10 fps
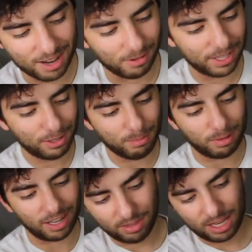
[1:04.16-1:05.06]
real,
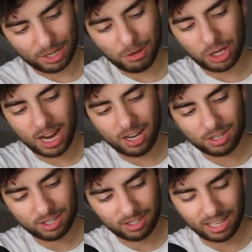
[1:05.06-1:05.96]
but they do
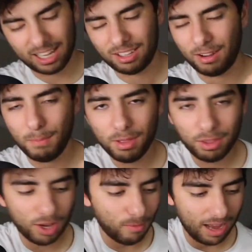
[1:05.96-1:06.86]
change. Like a month
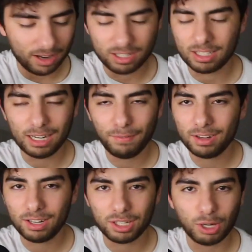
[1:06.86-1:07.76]
ago, I had
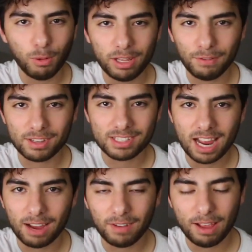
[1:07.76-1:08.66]
a totally different
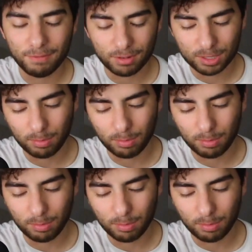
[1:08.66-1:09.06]
stack of iPhones.